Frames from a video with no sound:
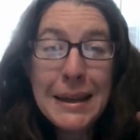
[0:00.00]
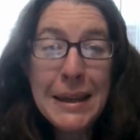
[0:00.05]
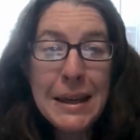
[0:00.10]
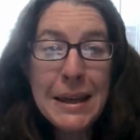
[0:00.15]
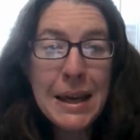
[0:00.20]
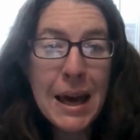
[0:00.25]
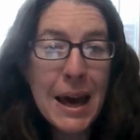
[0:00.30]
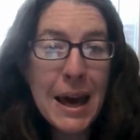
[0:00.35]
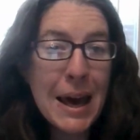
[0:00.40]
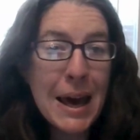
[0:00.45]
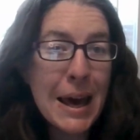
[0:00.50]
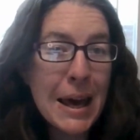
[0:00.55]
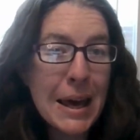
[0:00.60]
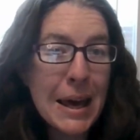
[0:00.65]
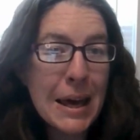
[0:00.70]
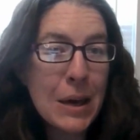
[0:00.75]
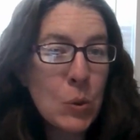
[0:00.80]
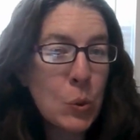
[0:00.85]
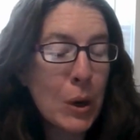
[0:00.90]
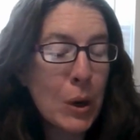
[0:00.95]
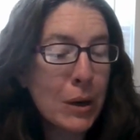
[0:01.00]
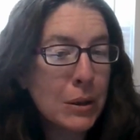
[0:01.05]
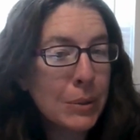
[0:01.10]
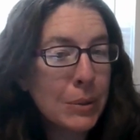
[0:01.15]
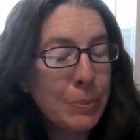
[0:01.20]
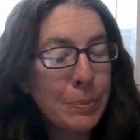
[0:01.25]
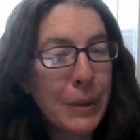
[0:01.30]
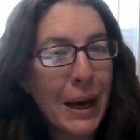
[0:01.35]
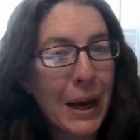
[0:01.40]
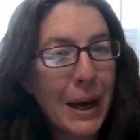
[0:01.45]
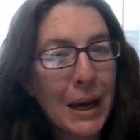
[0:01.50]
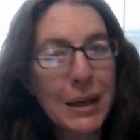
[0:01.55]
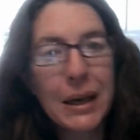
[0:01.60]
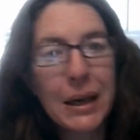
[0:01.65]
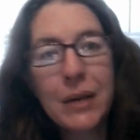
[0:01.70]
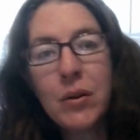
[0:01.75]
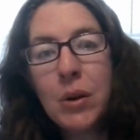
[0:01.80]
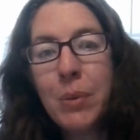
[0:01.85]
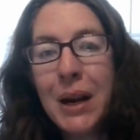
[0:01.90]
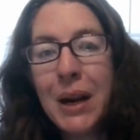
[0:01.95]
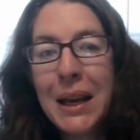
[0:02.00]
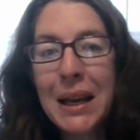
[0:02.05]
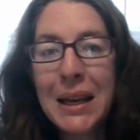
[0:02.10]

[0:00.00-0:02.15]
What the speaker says: Yay! Welcome back, everybody.